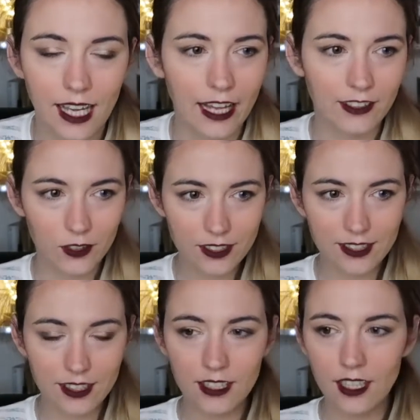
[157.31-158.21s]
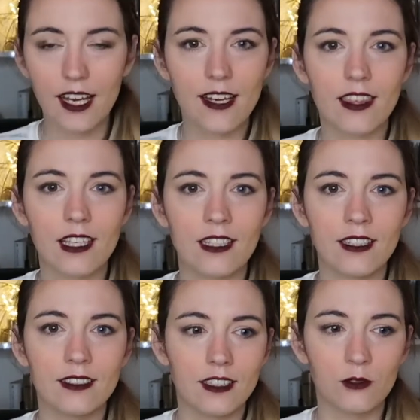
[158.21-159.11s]
I don't see
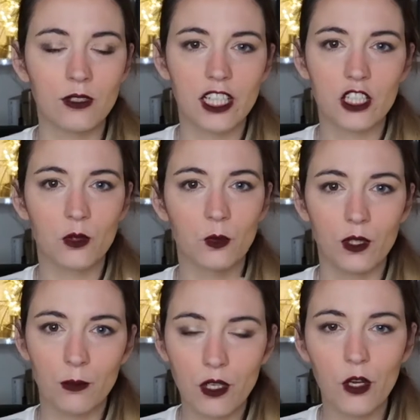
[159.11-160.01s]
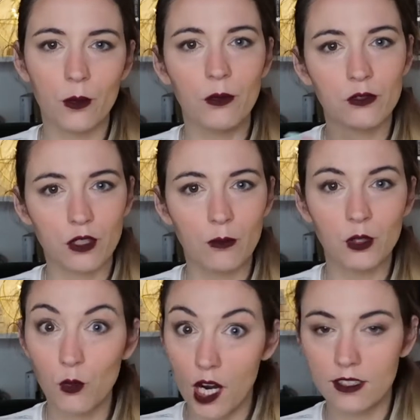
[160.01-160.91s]
anything in relation with the blurb from
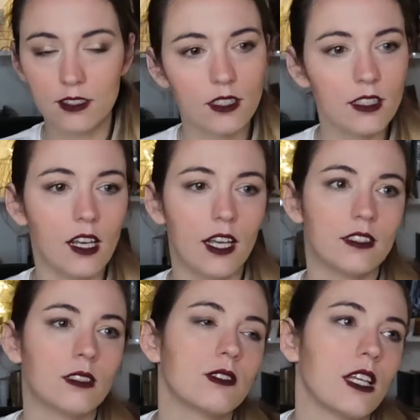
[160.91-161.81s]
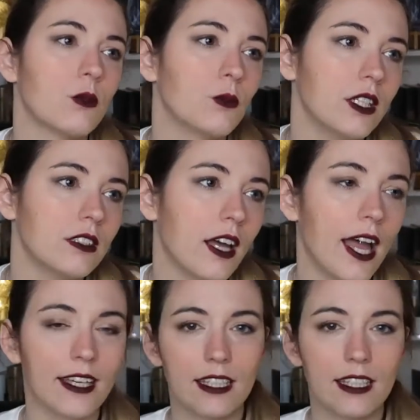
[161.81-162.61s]
The White Starlight. And I was like, what the heck?